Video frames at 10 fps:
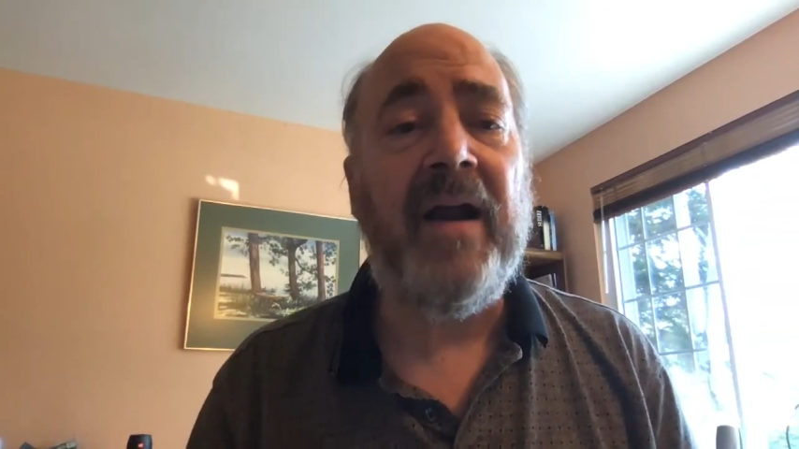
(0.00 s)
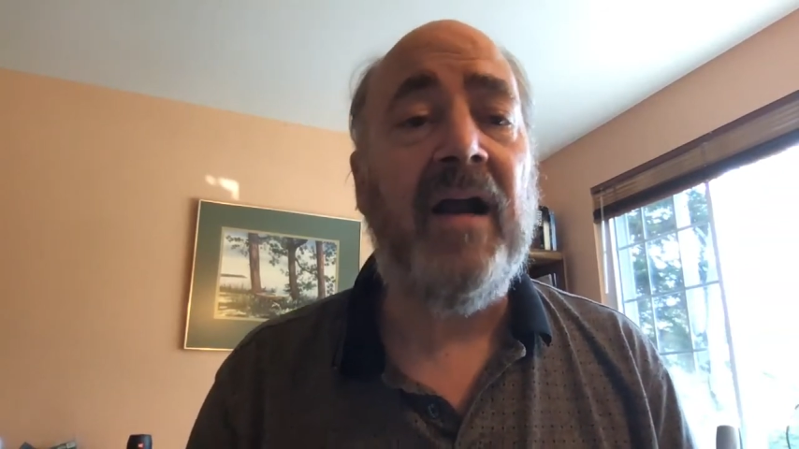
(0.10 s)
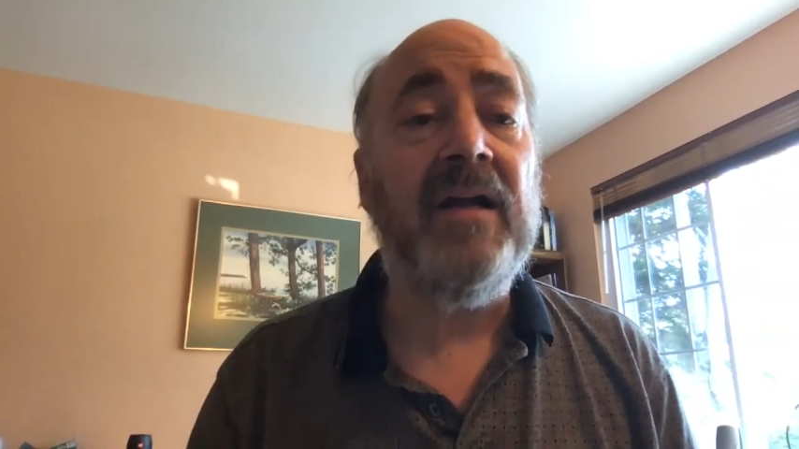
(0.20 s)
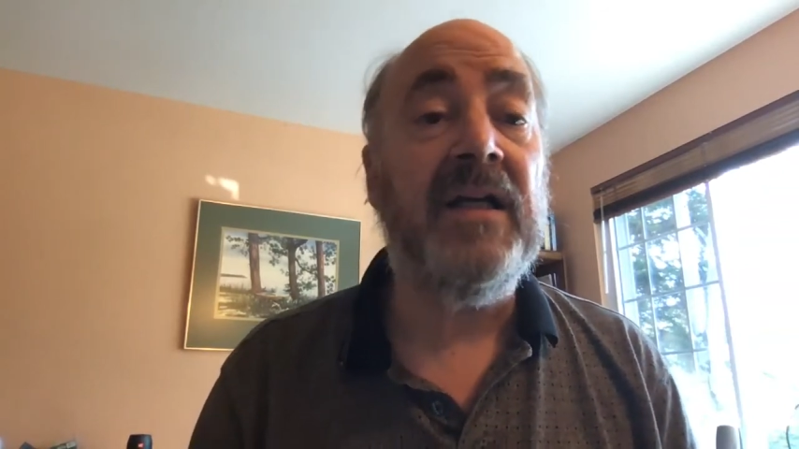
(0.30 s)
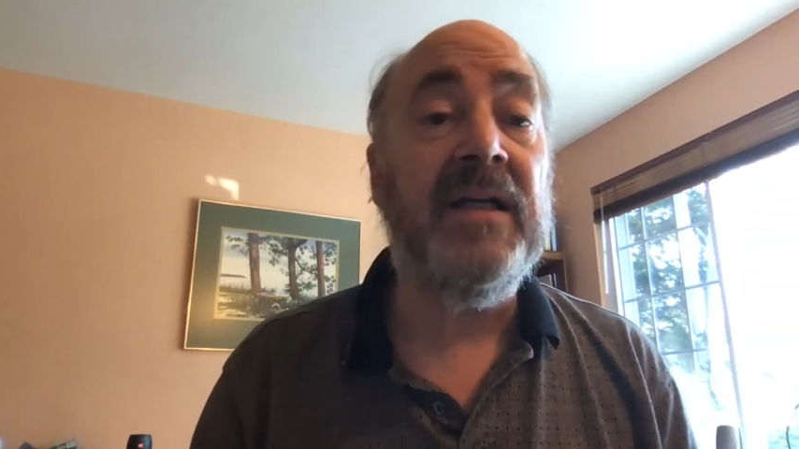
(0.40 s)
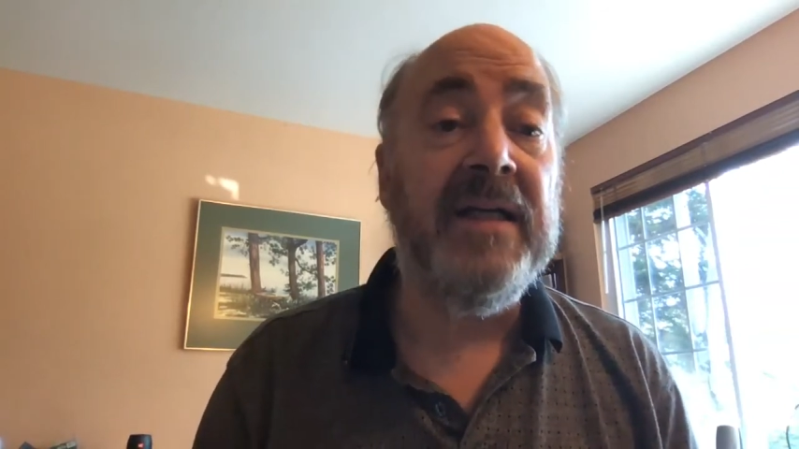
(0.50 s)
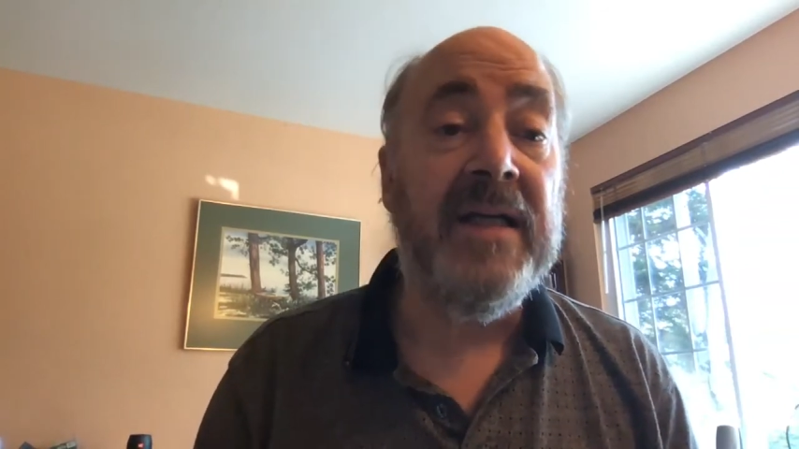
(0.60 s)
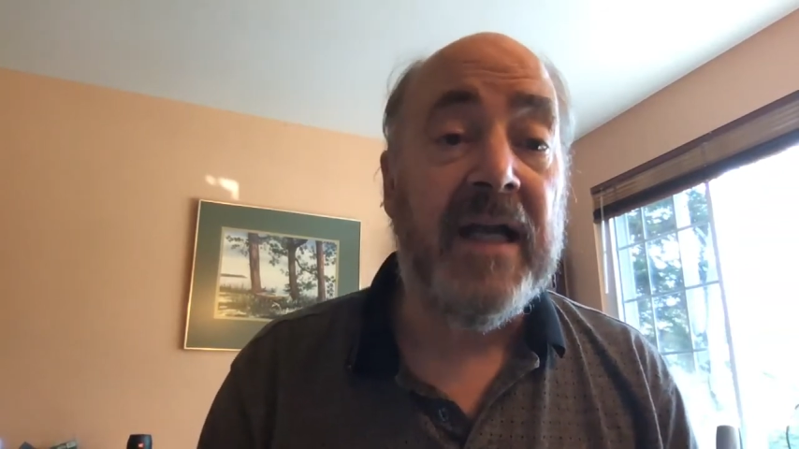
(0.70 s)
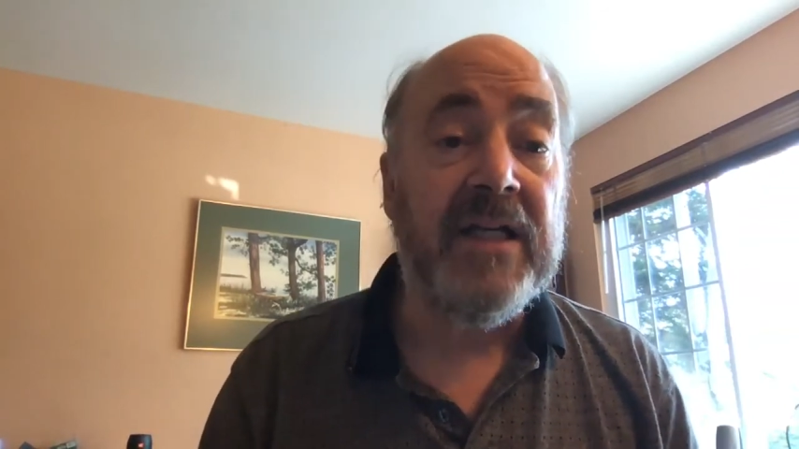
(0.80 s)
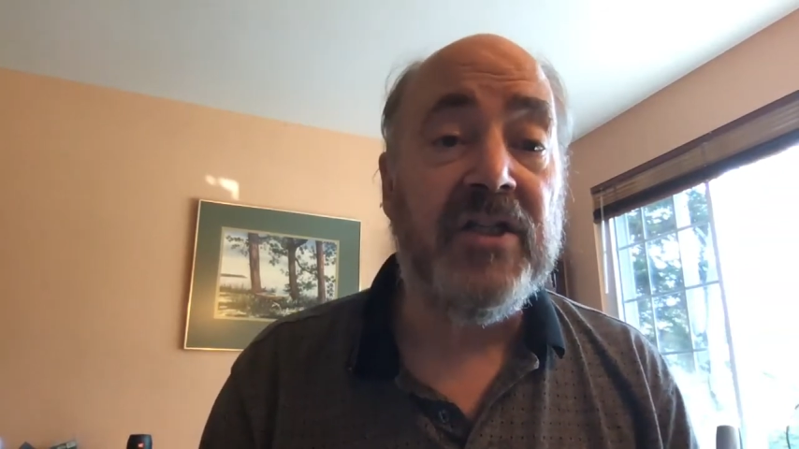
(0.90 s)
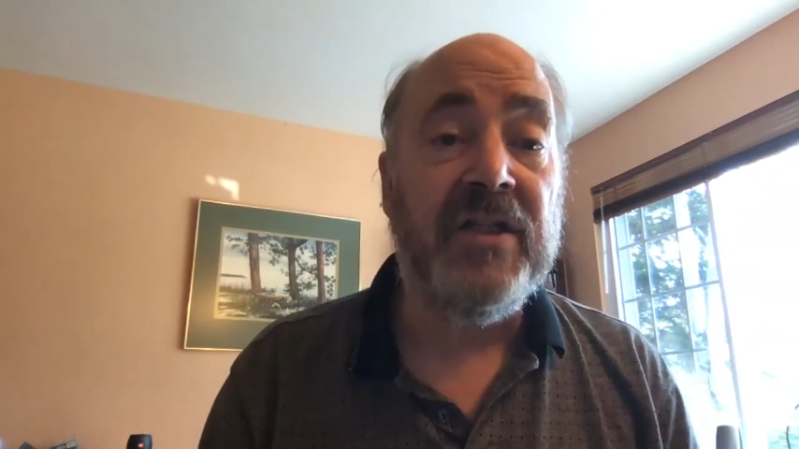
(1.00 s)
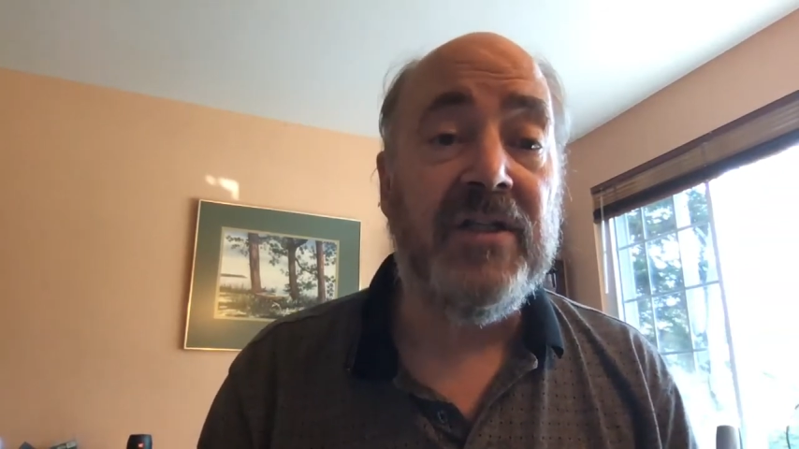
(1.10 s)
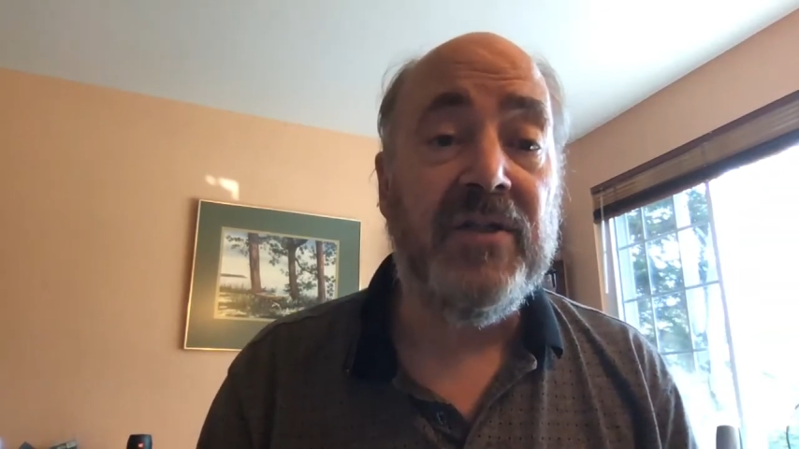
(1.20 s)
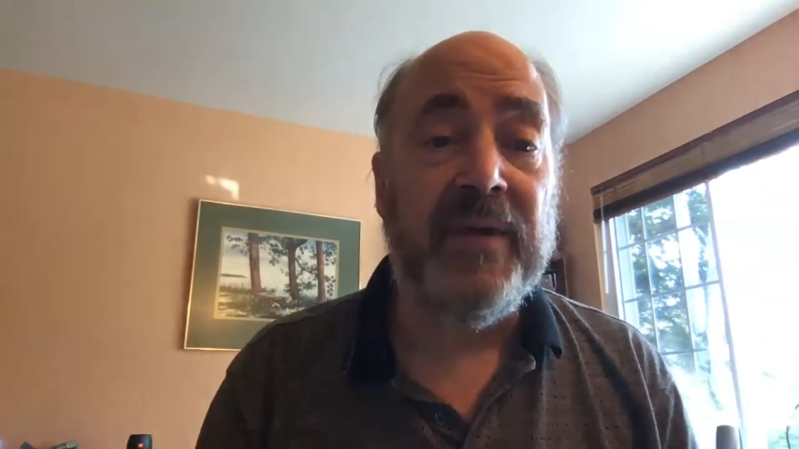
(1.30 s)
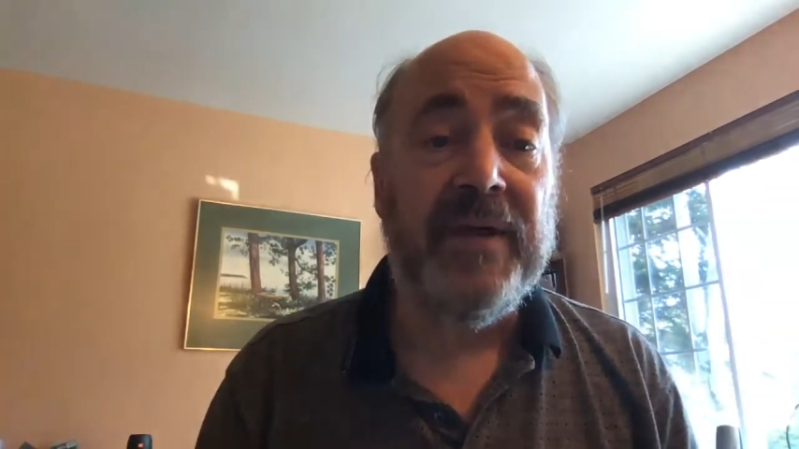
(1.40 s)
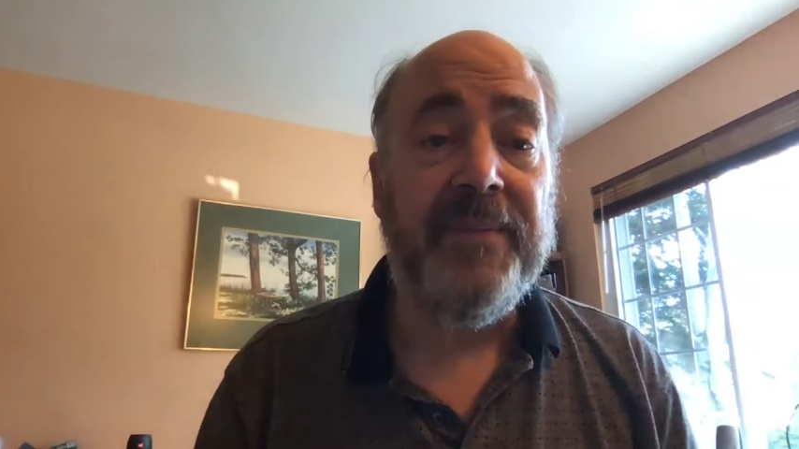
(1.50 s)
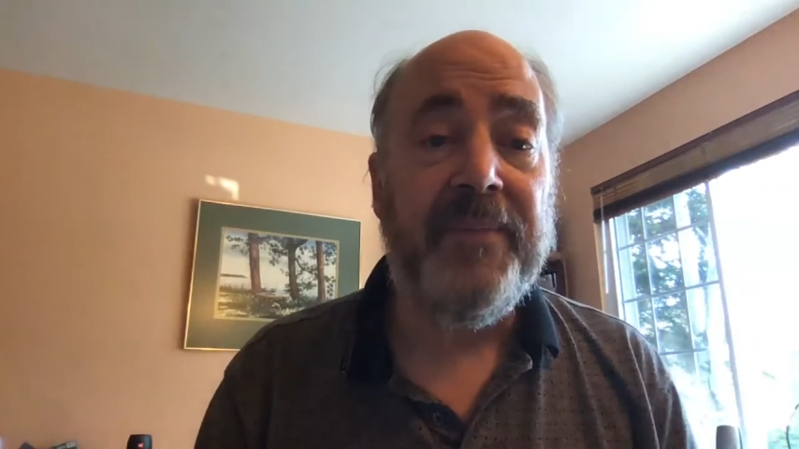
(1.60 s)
our connection to it.